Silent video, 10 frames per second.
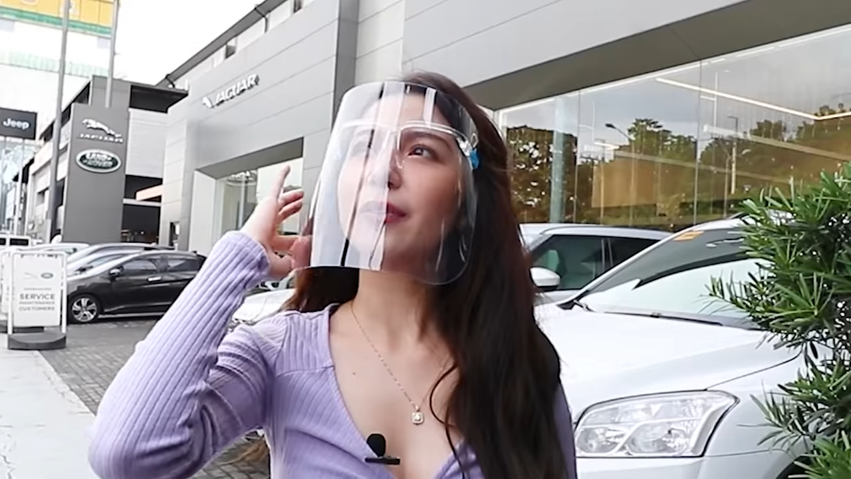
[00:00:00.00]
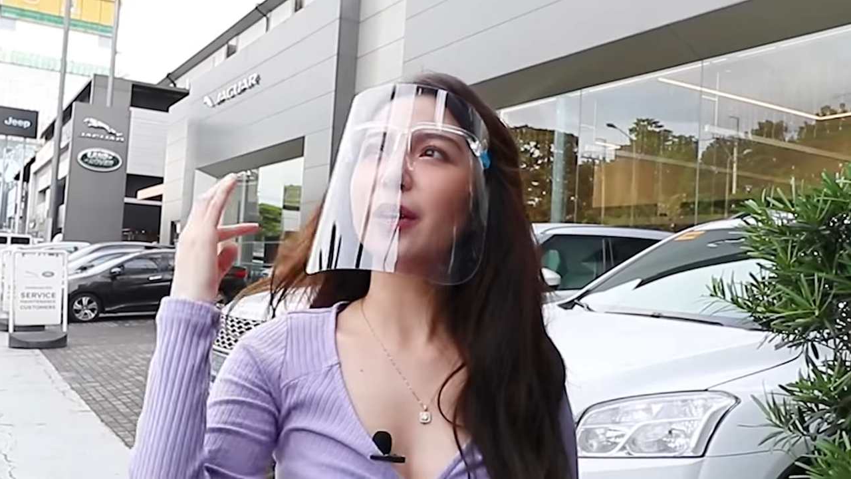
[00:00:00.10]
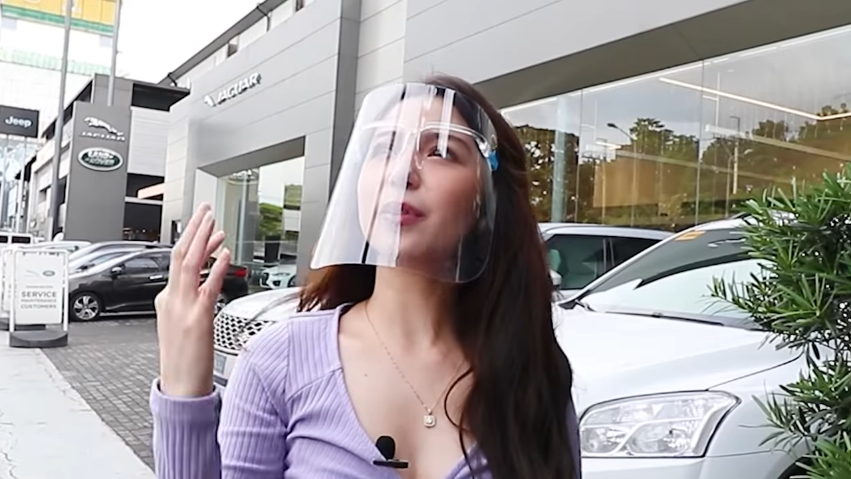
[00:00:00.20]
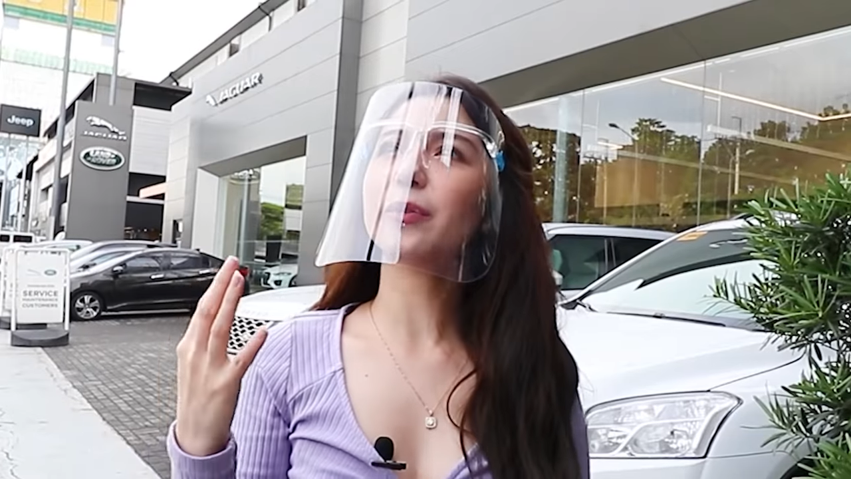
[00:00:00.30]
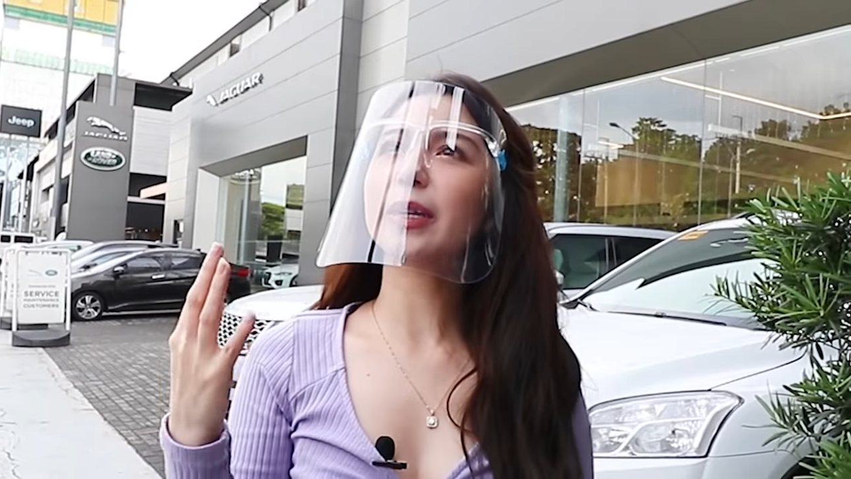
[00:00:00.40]
I've
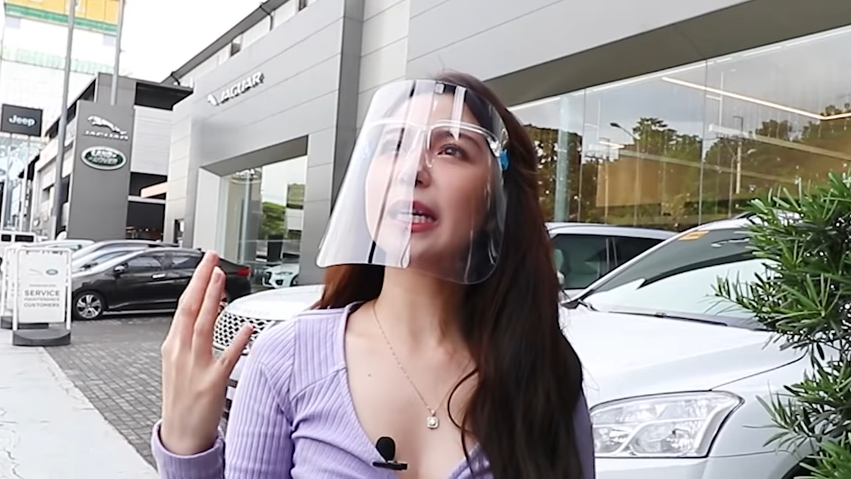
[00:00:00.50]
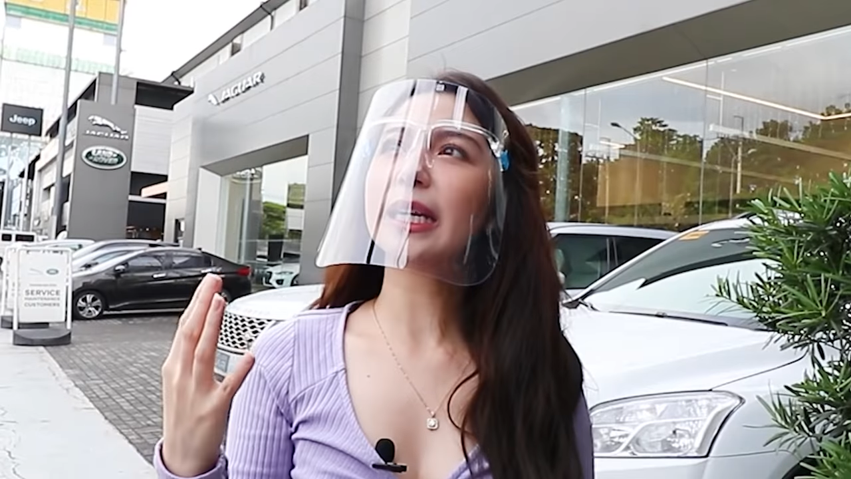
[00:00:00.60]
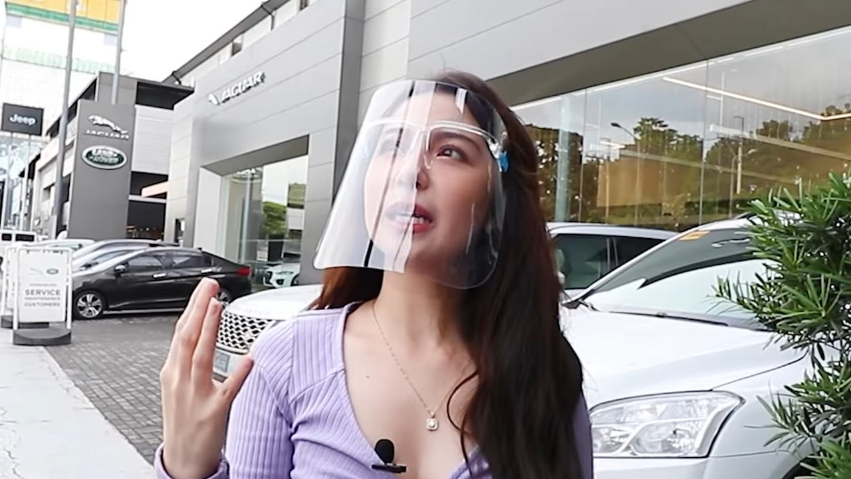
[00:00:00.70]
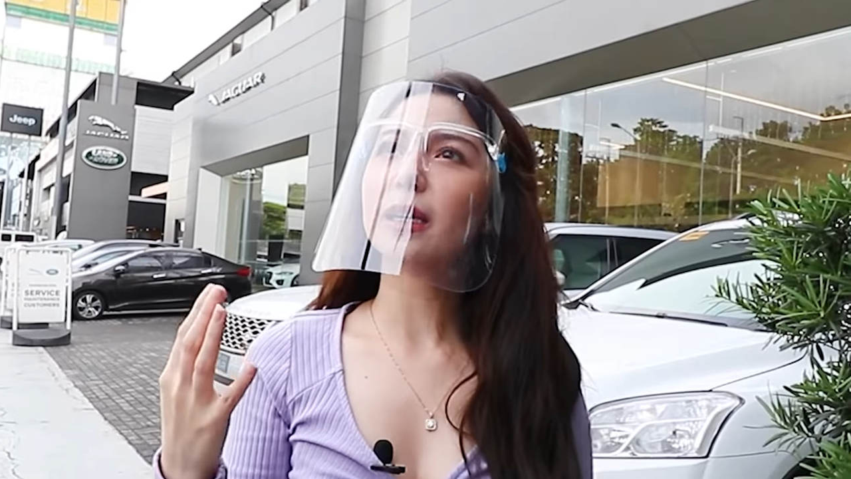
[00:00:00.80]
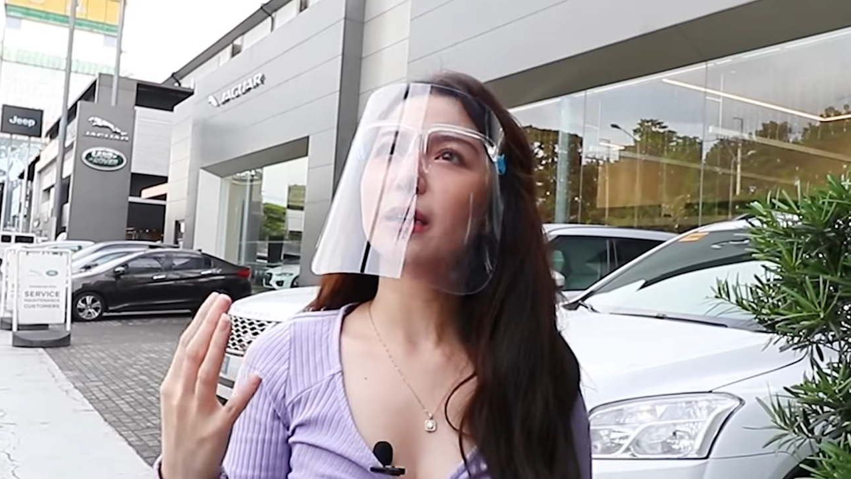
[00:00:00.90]
never
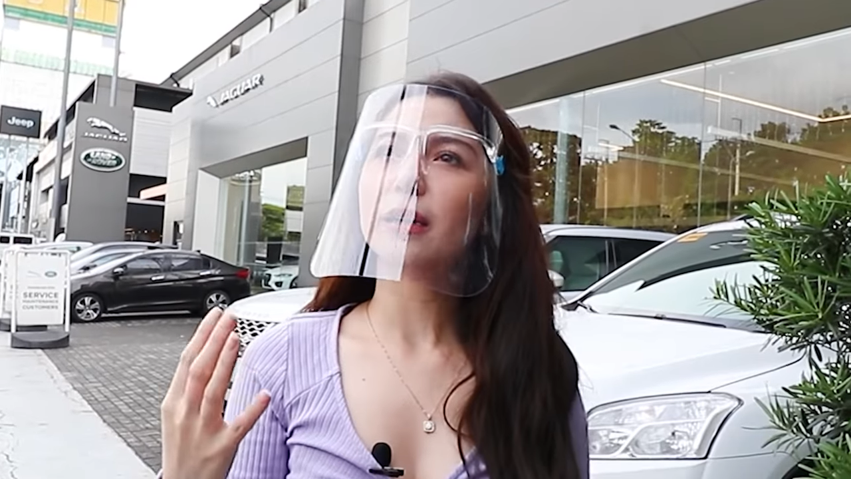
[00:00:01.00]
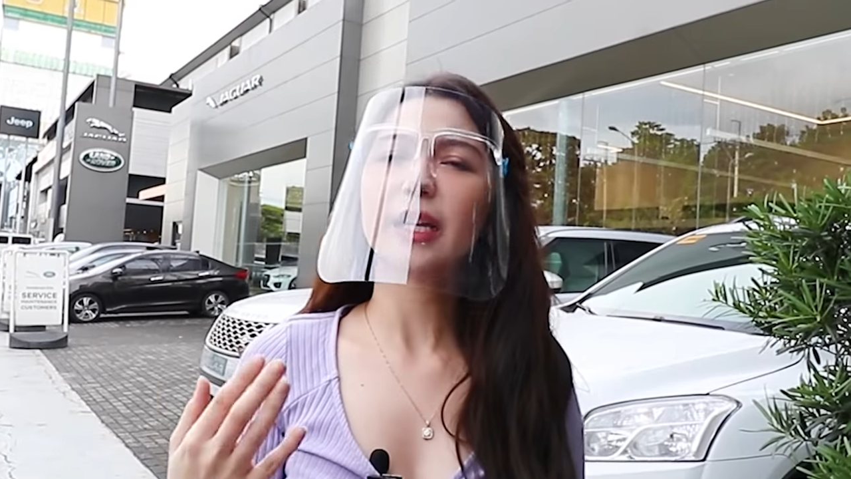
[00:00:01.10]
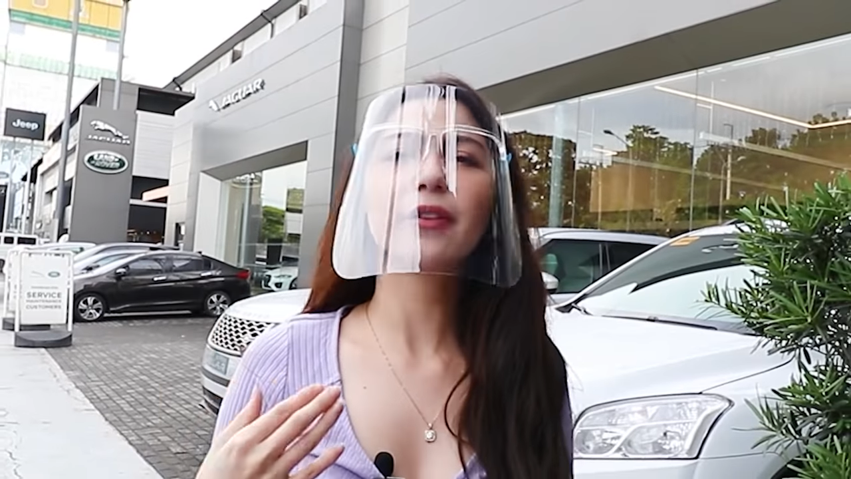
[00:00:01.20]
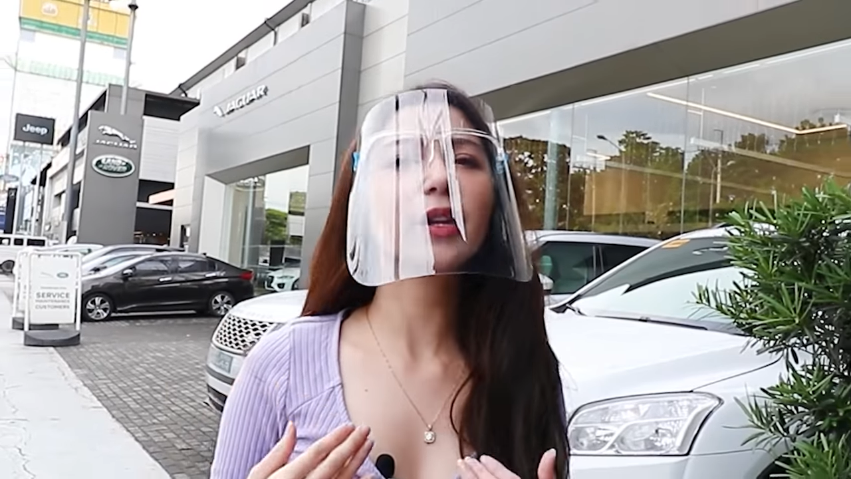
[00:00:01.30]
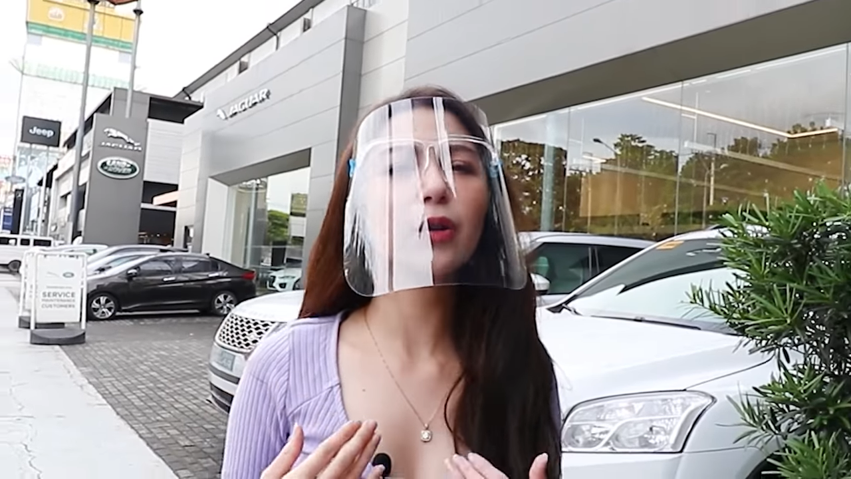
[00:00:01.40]
really
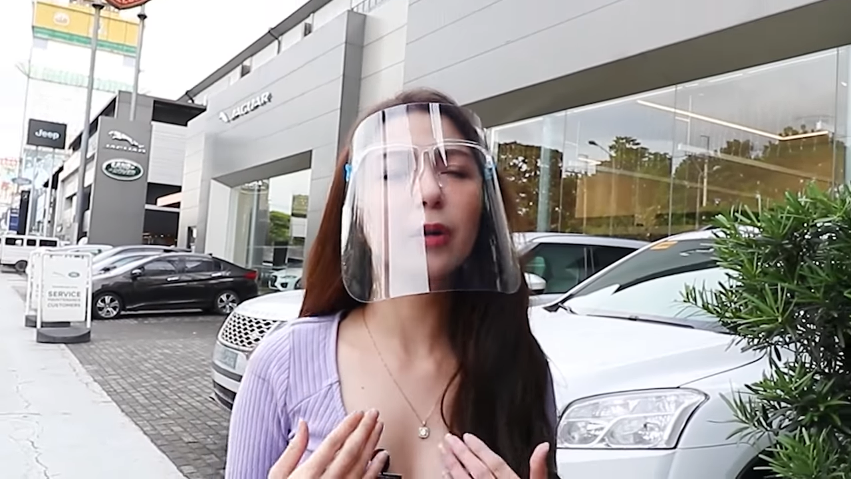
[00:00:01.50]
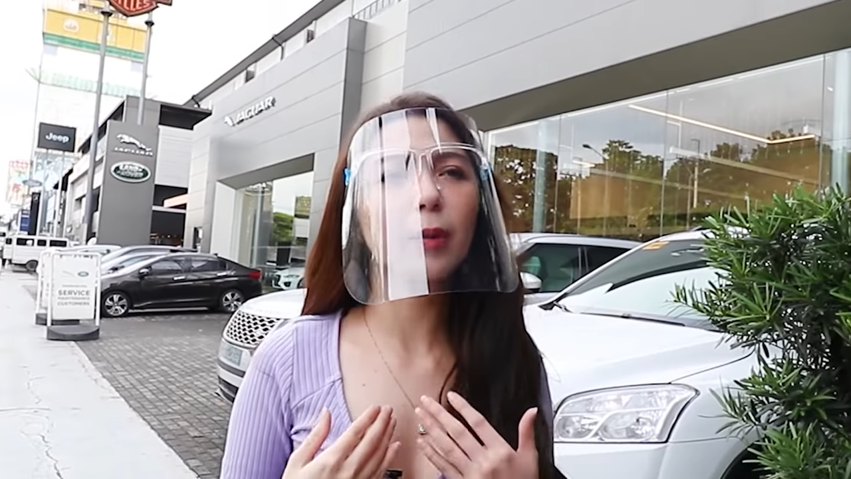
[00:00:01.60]
given or